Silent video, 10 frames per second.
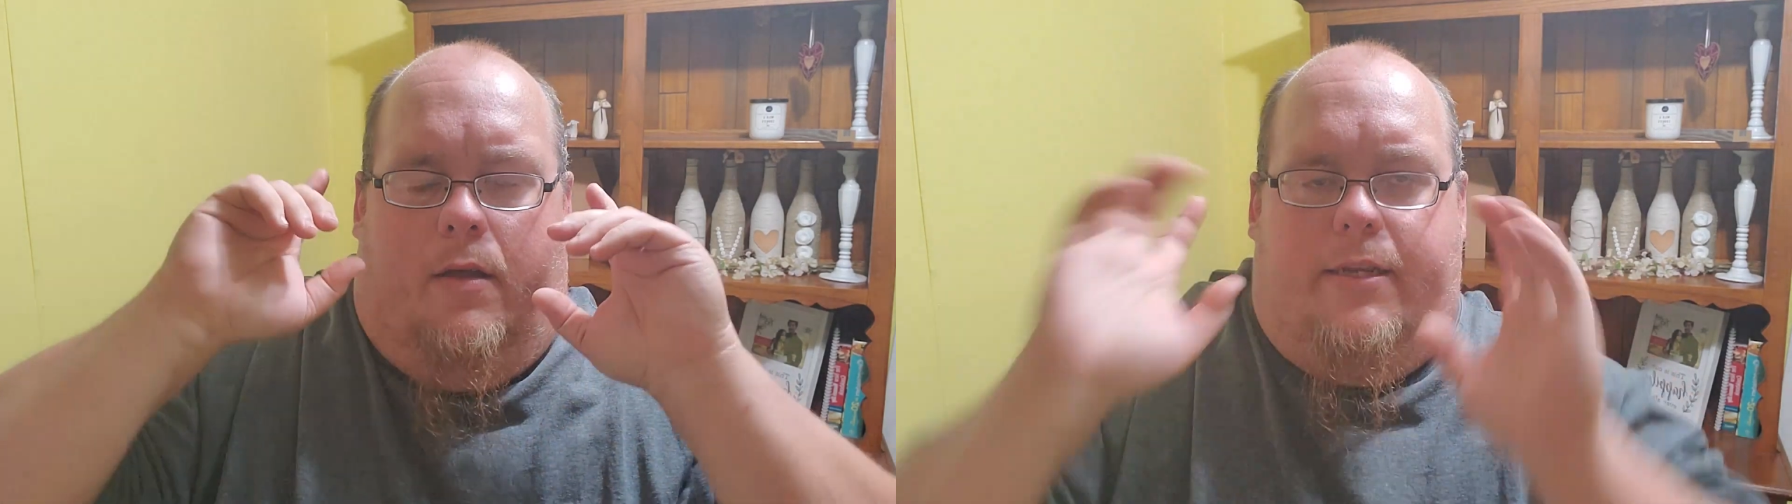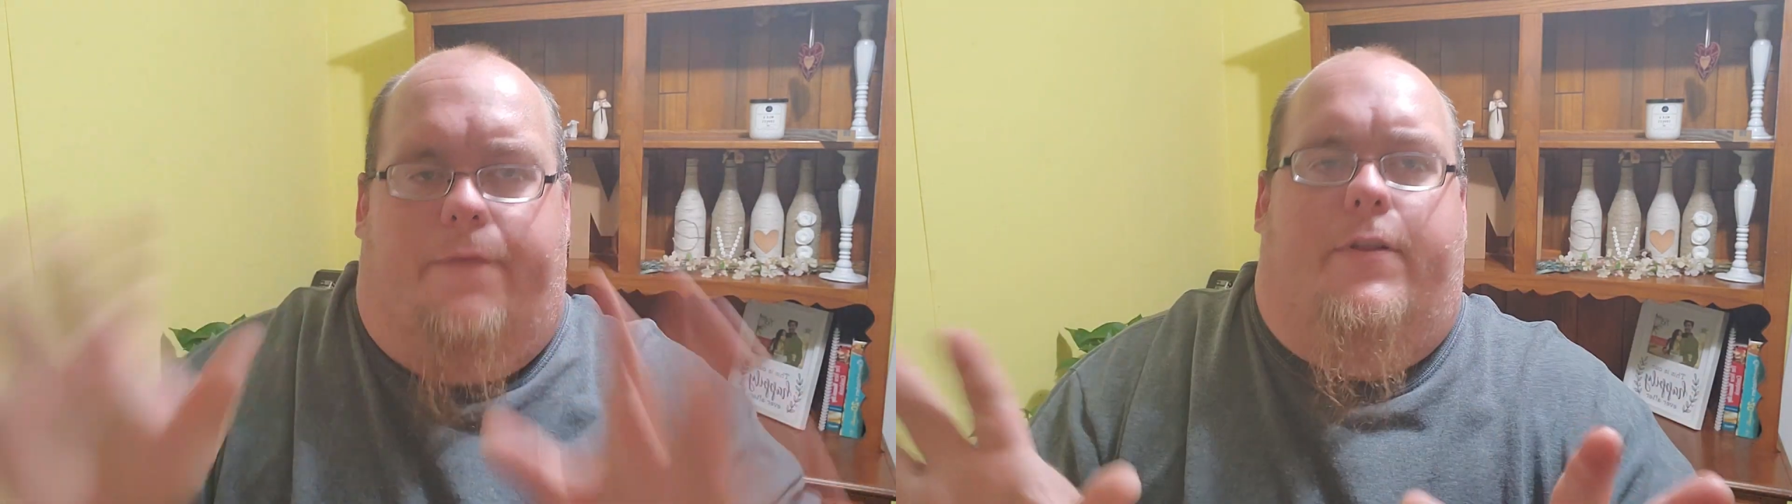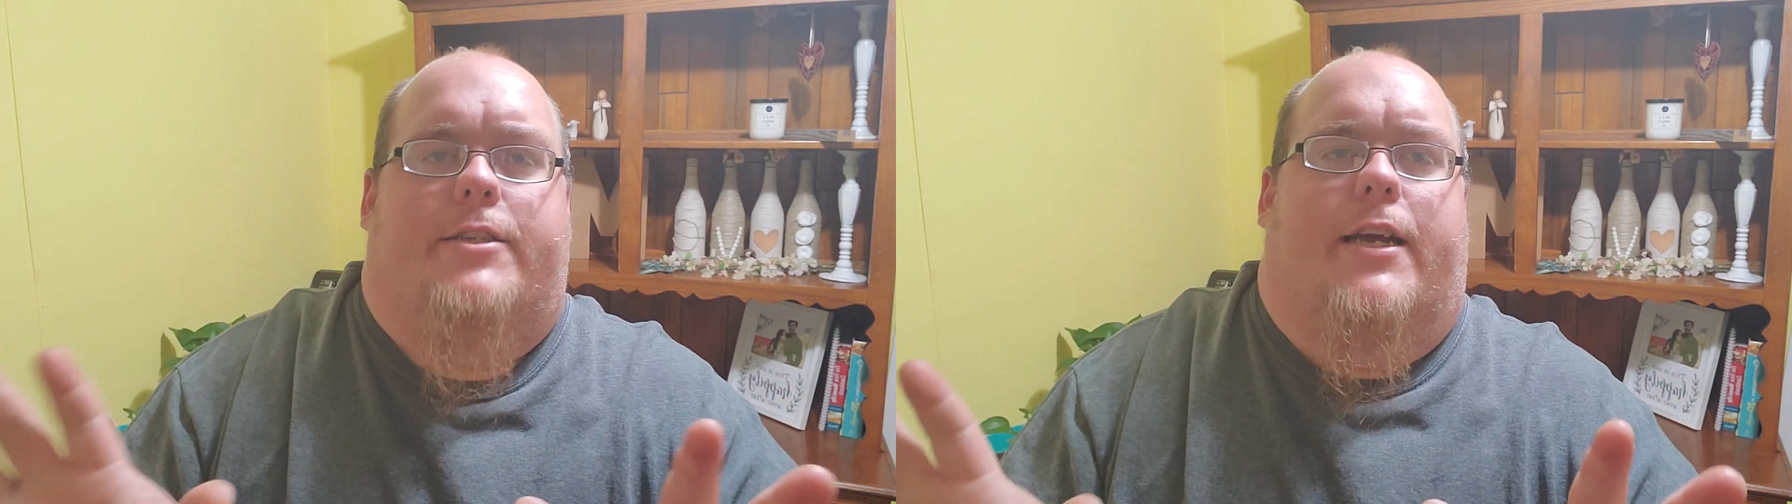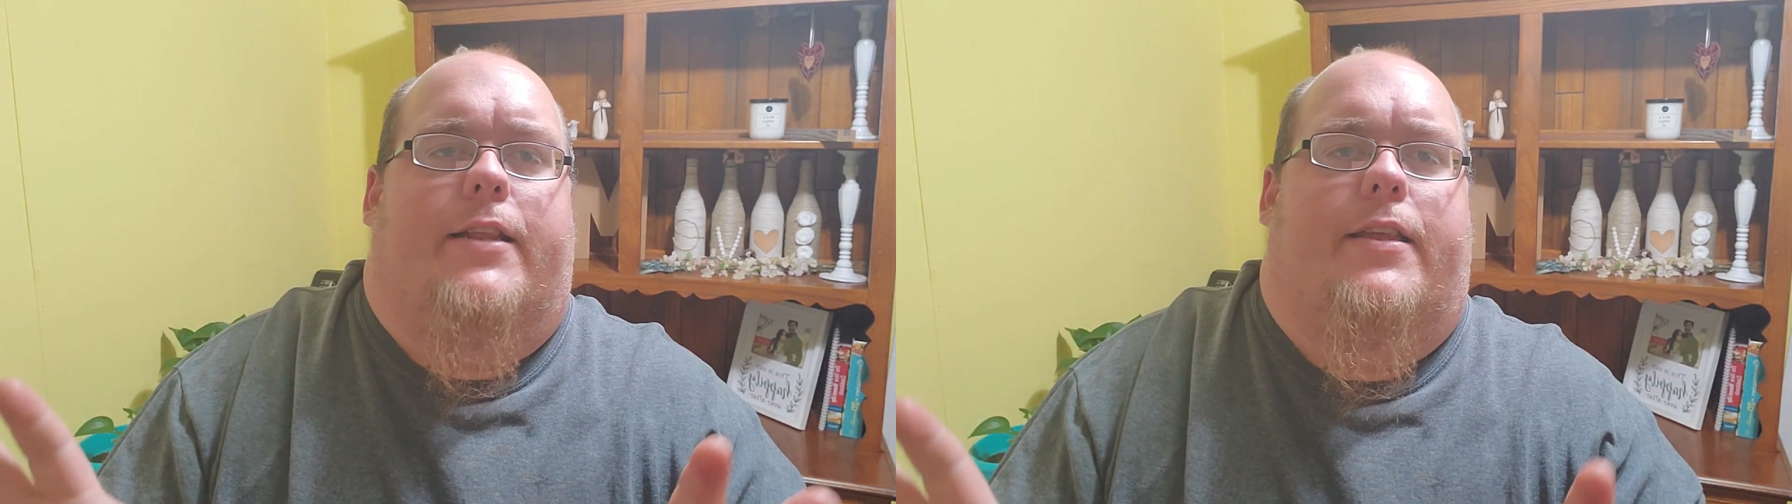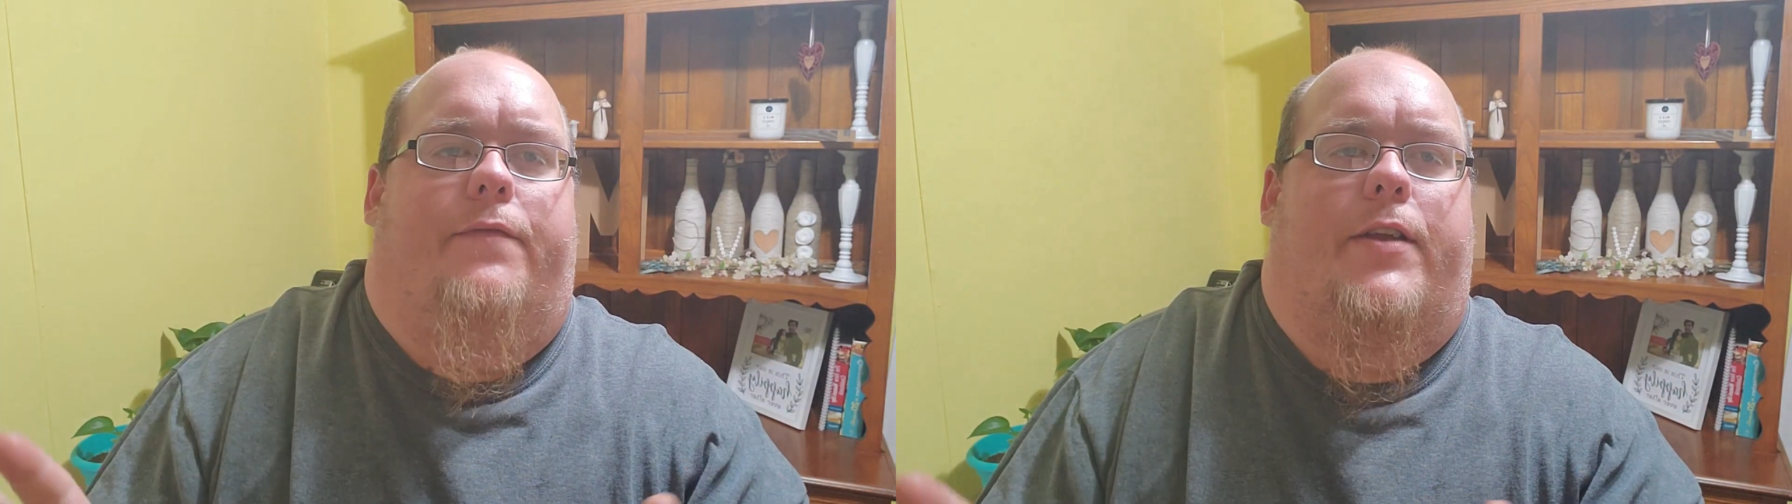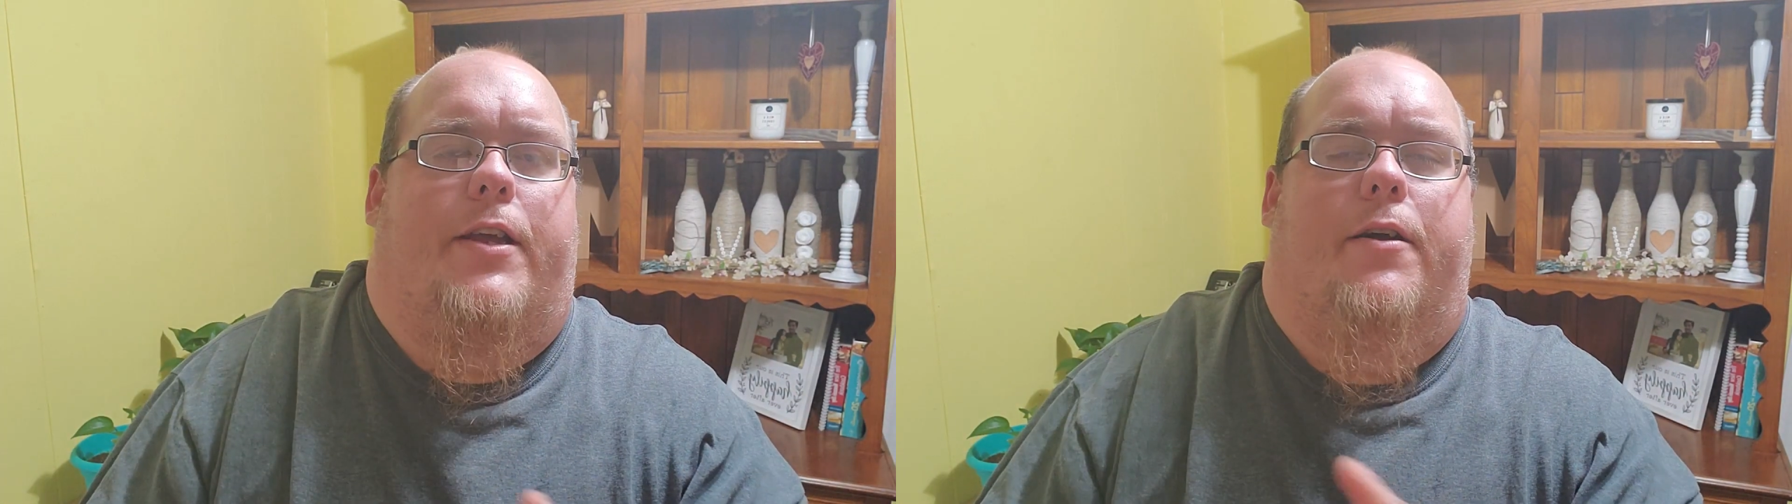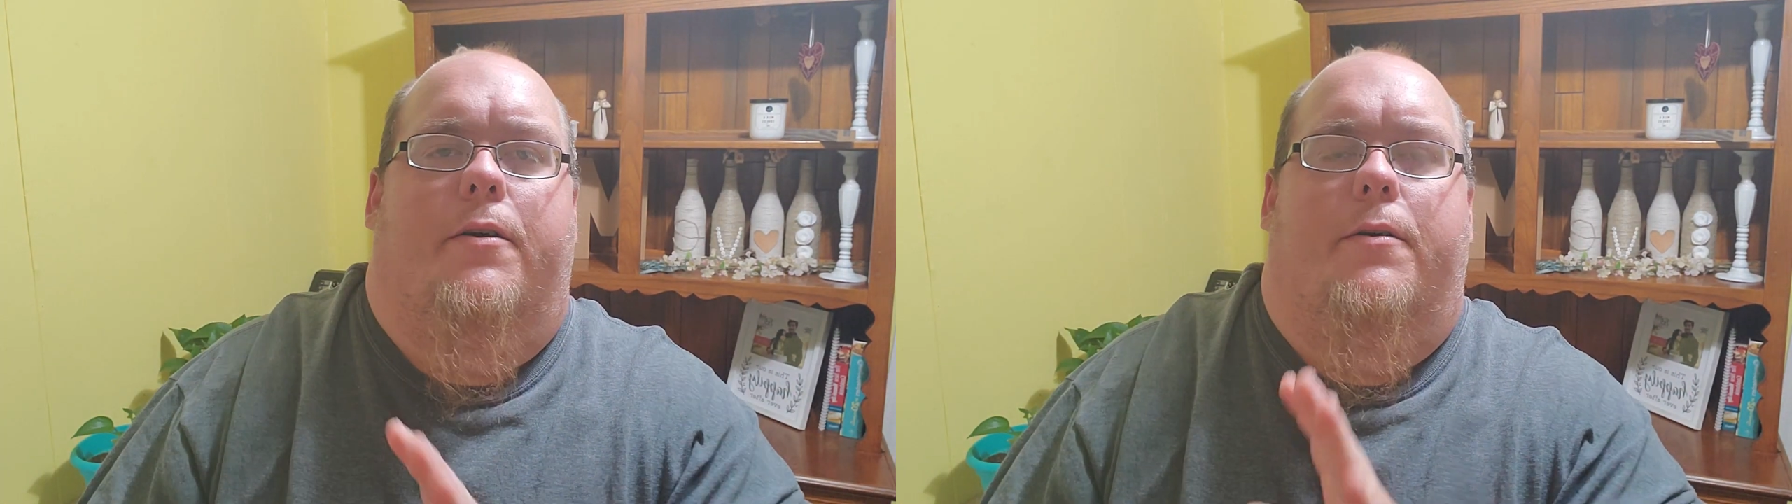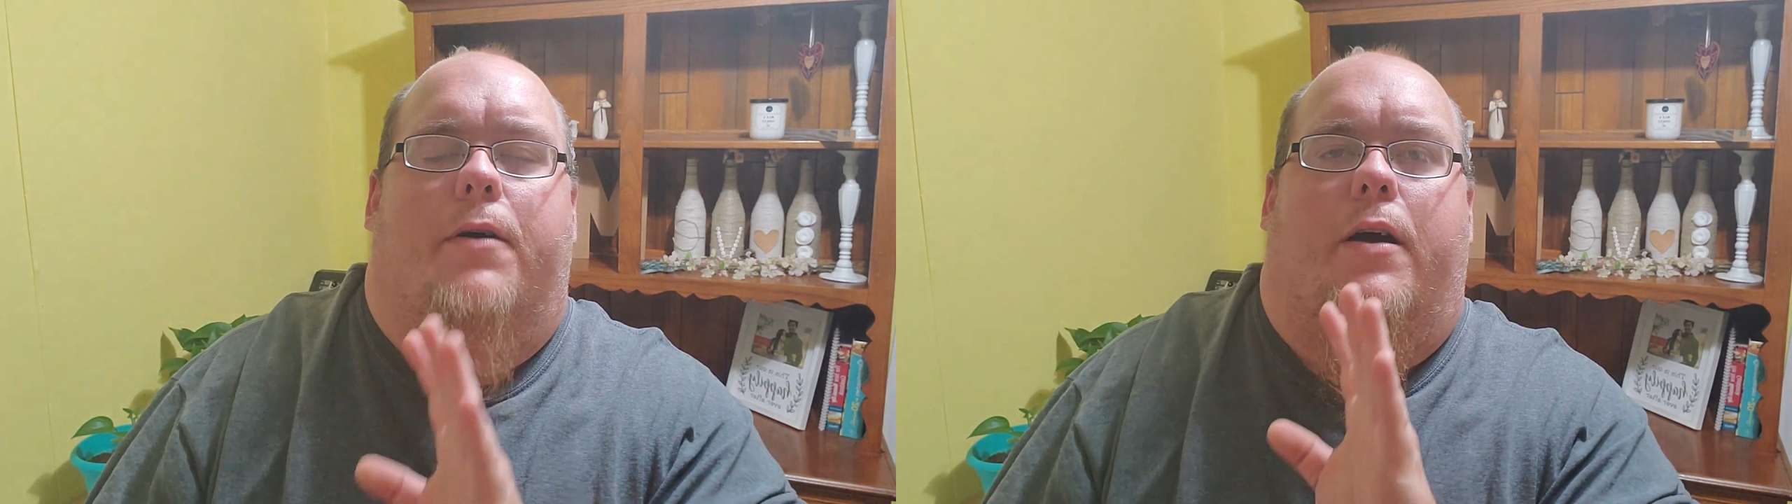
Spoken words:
Definitely check out that video.